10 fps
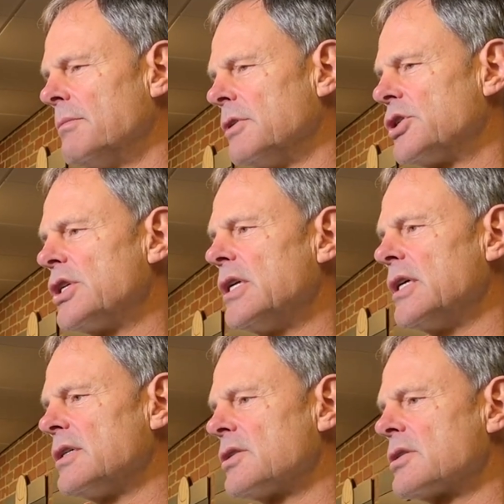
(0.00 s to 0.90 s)
She
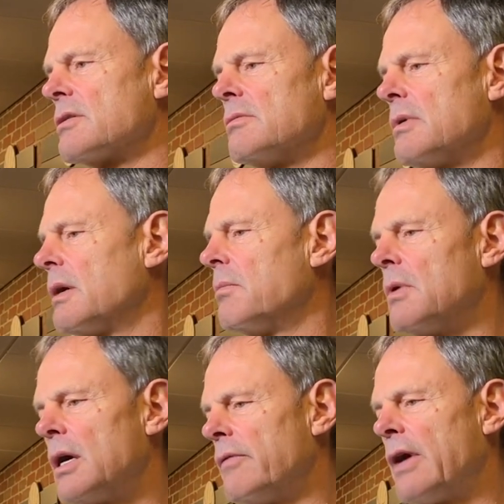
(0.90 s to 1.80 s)
is,
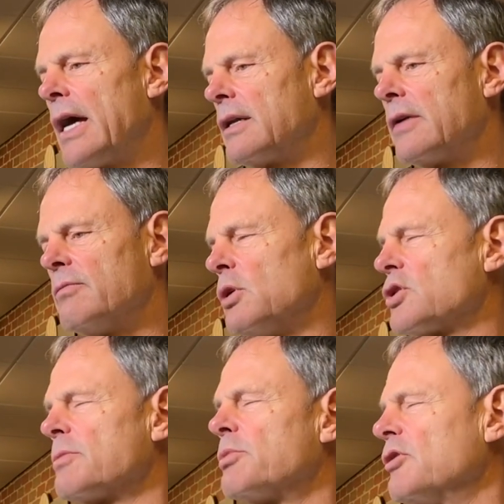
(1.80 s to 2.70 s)
if I had to give
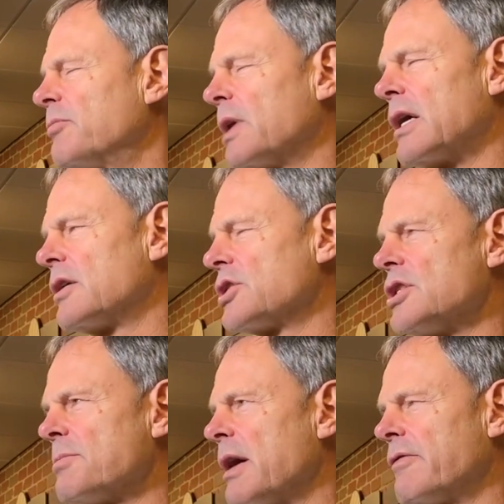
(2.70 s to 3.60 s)
most improved player, she's
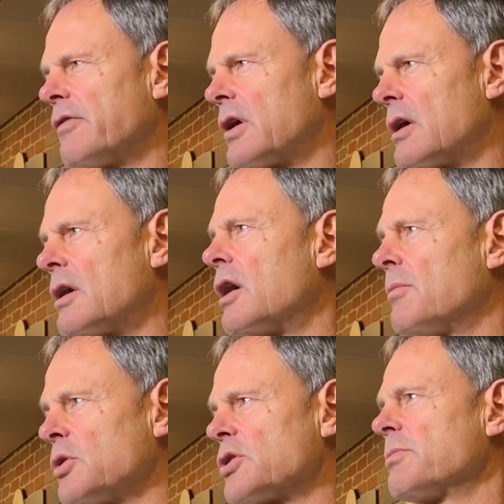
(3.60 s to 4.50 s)
by far our
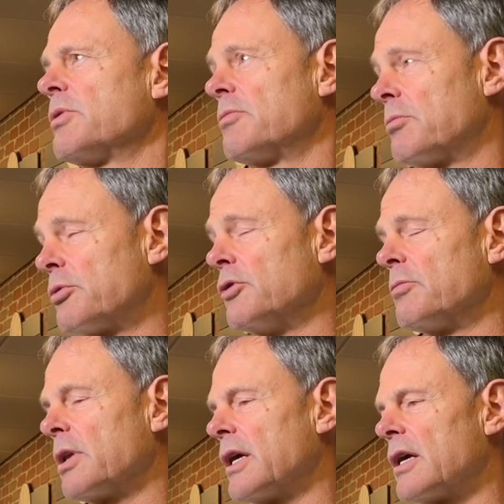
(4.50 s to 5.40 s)
most improved
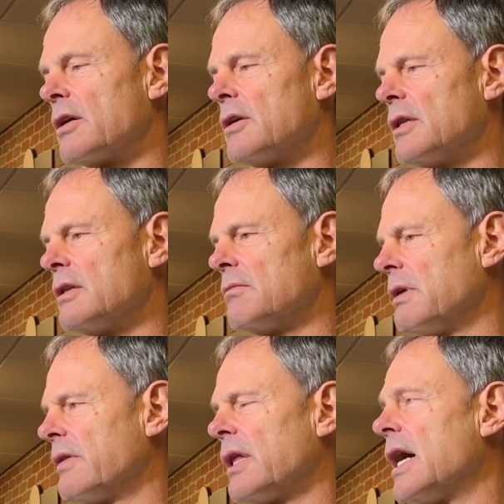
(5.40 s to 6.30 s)
player
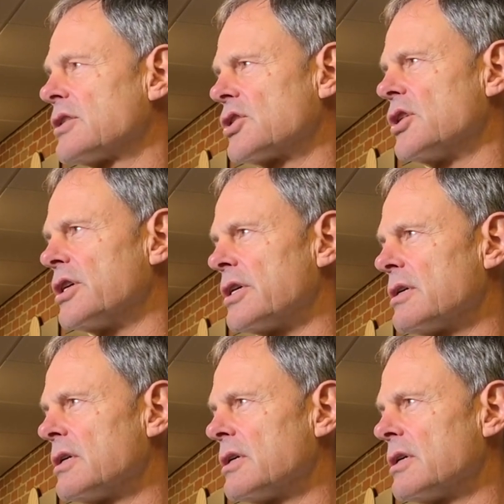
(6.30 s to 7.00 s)
in the last year.